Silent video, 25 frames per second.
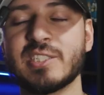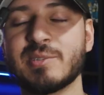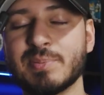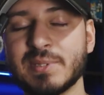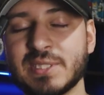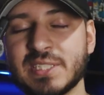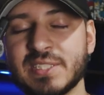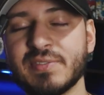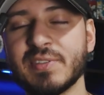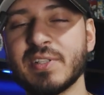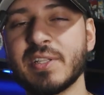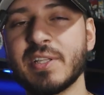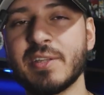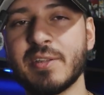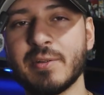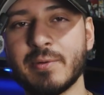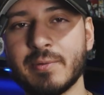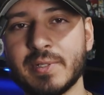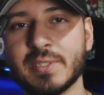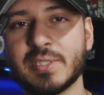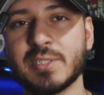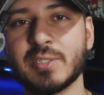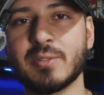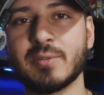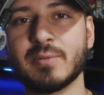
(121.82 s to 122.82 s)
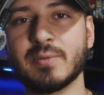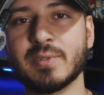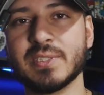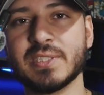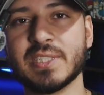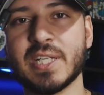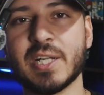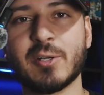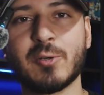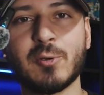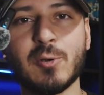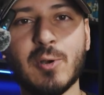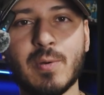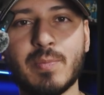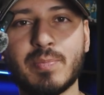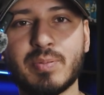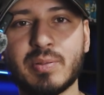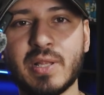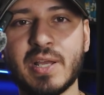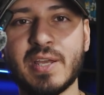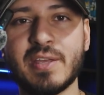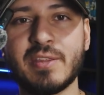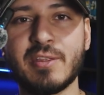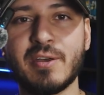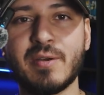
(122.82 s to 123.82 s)
Specifically the original ones. I grew up
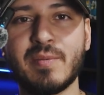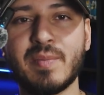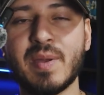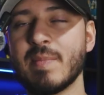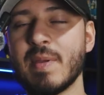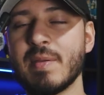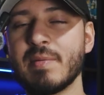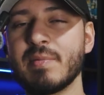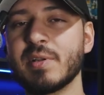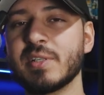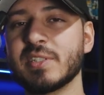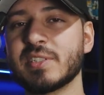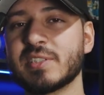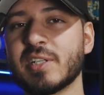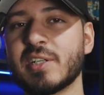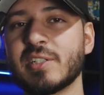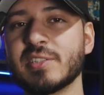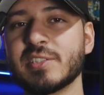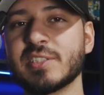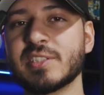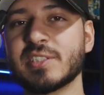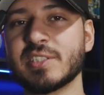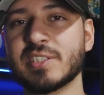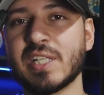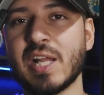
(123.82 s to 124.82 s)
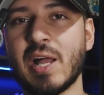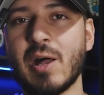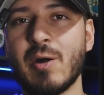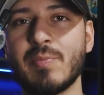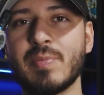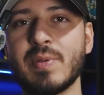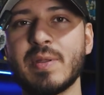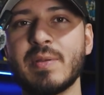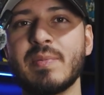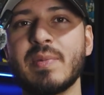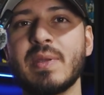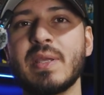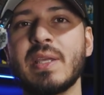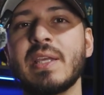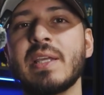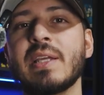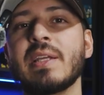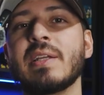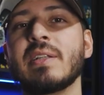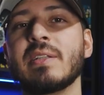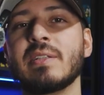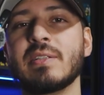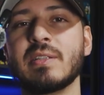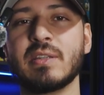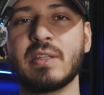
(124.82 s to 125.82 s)
playing them, and maybe nostalgia is just helping
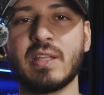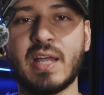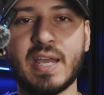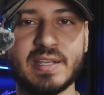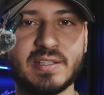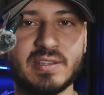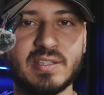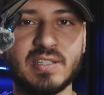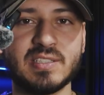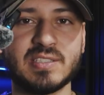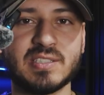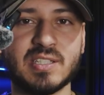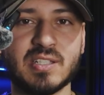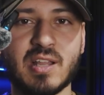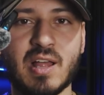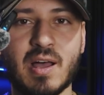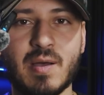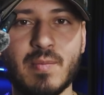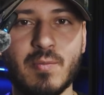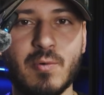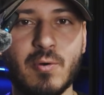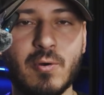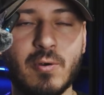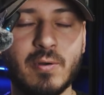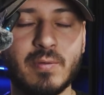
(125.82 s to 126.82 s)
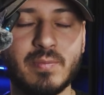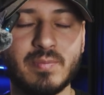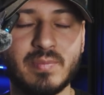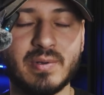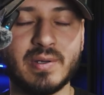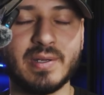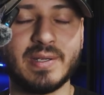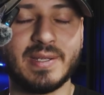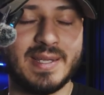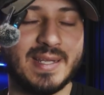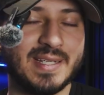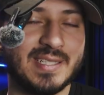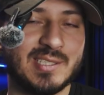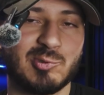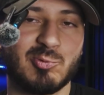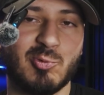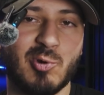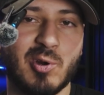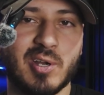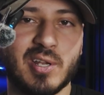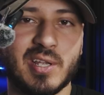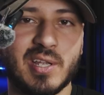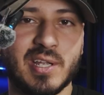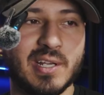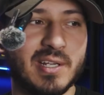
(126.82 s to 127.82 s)
me like this a lot more, but it's
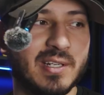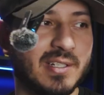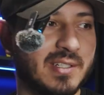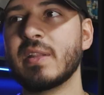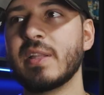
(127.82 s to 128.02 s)
working.